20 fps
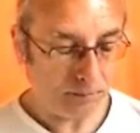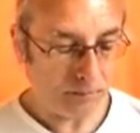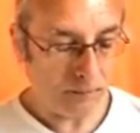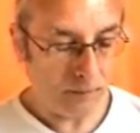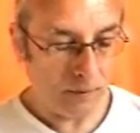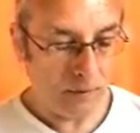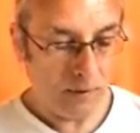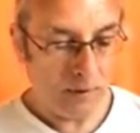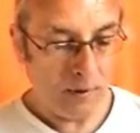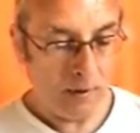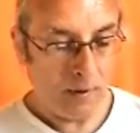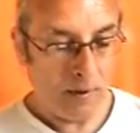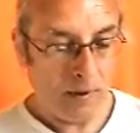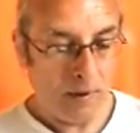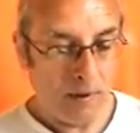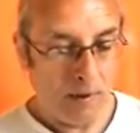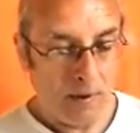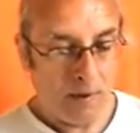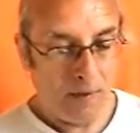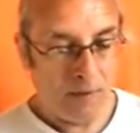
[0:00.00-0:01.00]

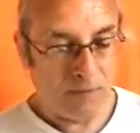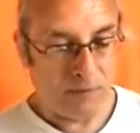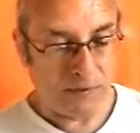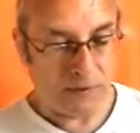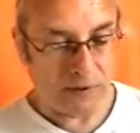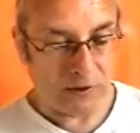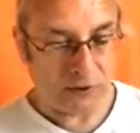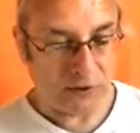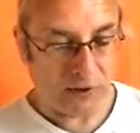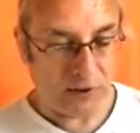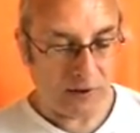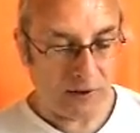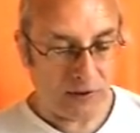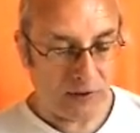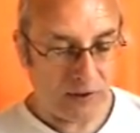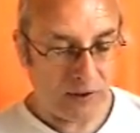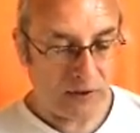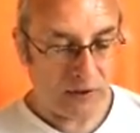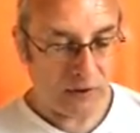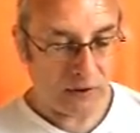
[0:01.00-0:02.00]
The sister
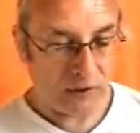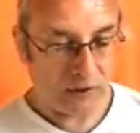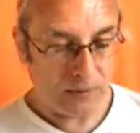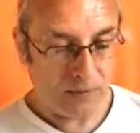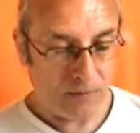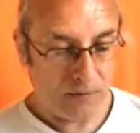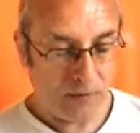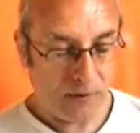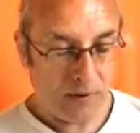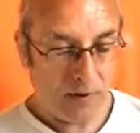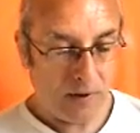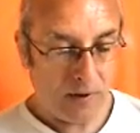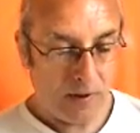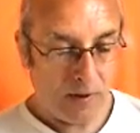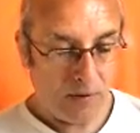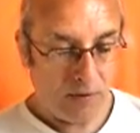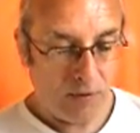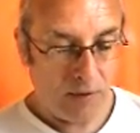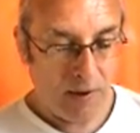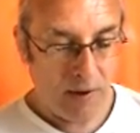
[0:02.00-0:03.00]
continued.
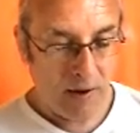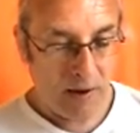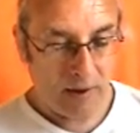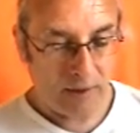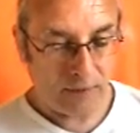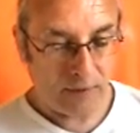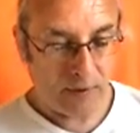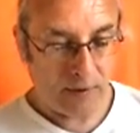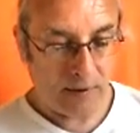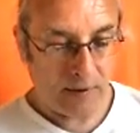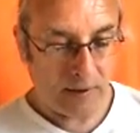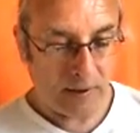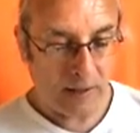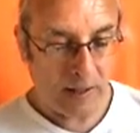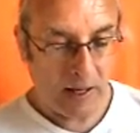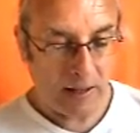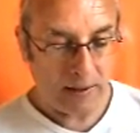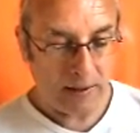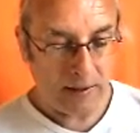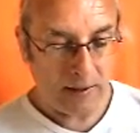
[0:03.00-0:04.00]
Thereafter,
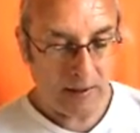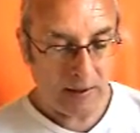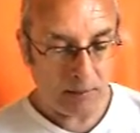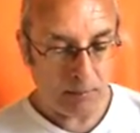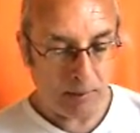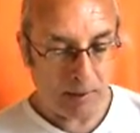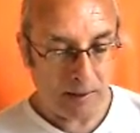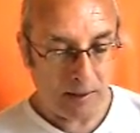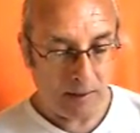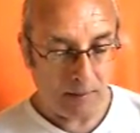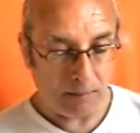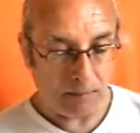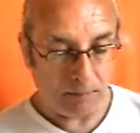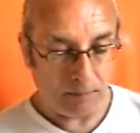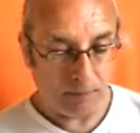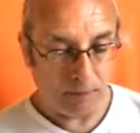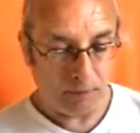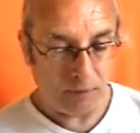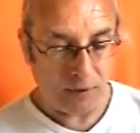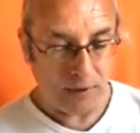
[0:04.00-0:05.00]
Gadhi had
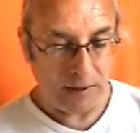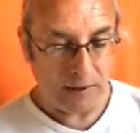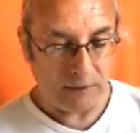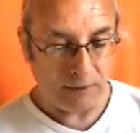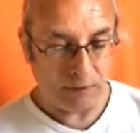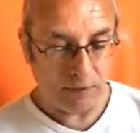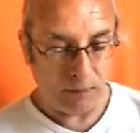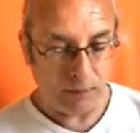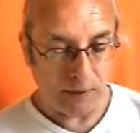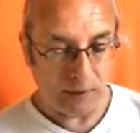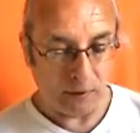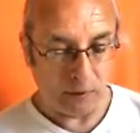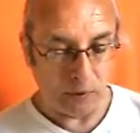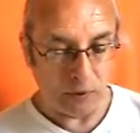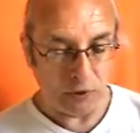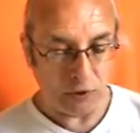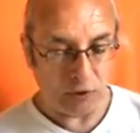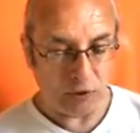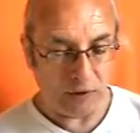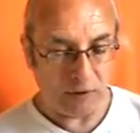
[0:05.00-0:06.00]
become freed from the
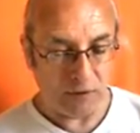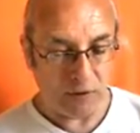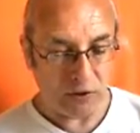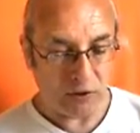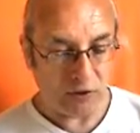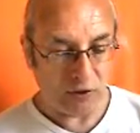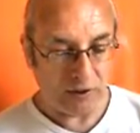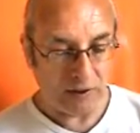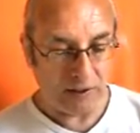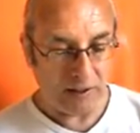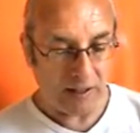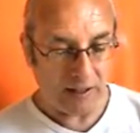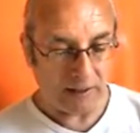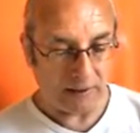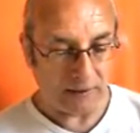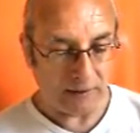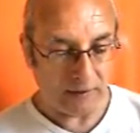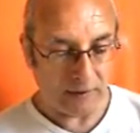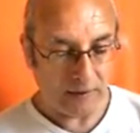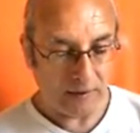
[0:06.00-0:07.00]
illusory vision he
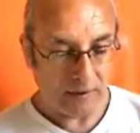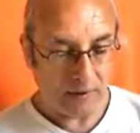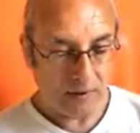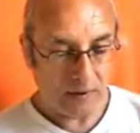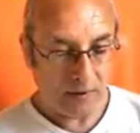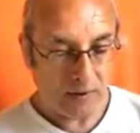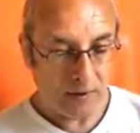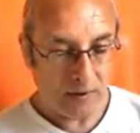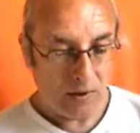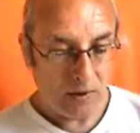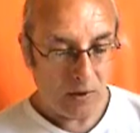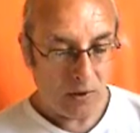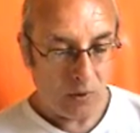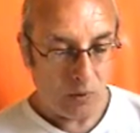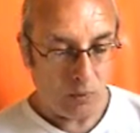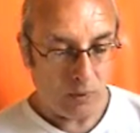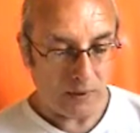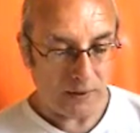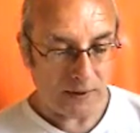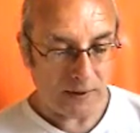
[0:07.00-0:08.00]
had.
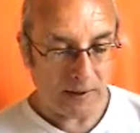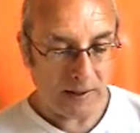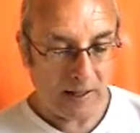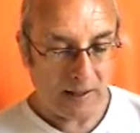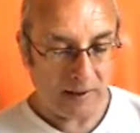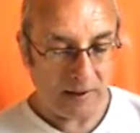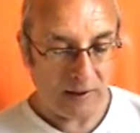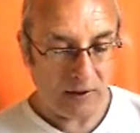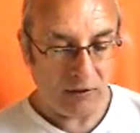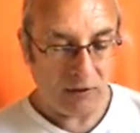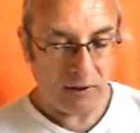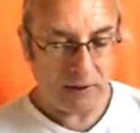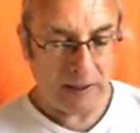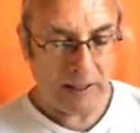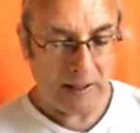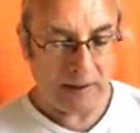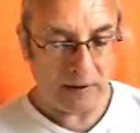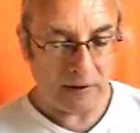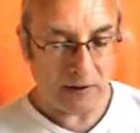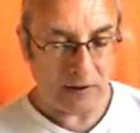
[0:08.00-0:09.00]
Once again, he
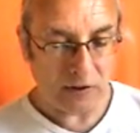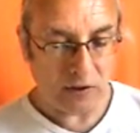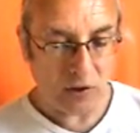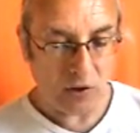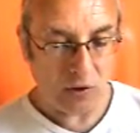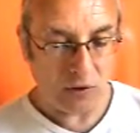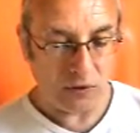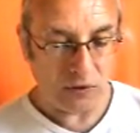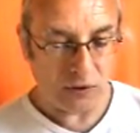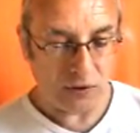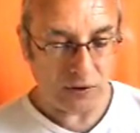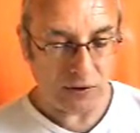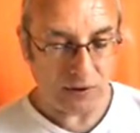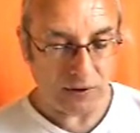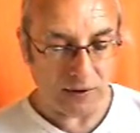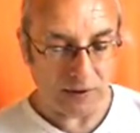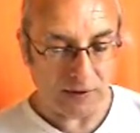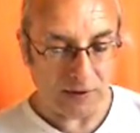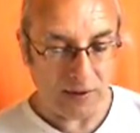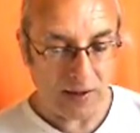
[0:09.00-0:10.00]
regained his
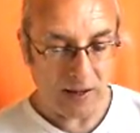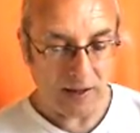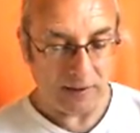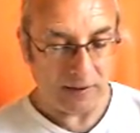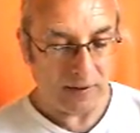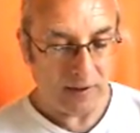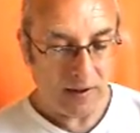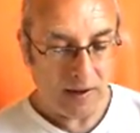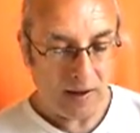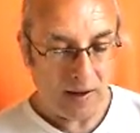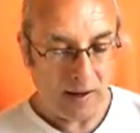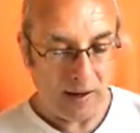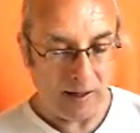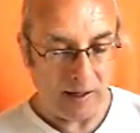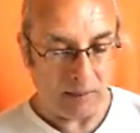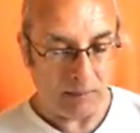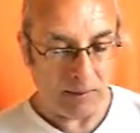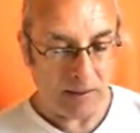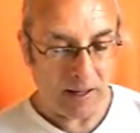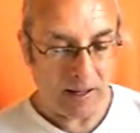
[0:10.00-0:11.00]
consciousness that
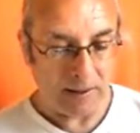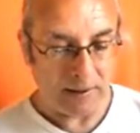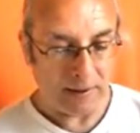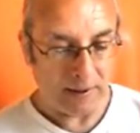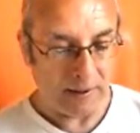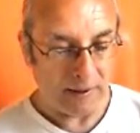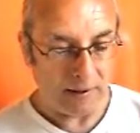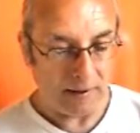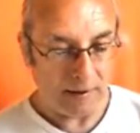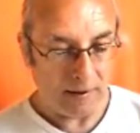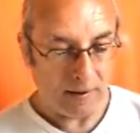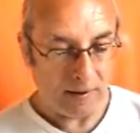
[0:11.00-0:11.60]
I am Gadhi.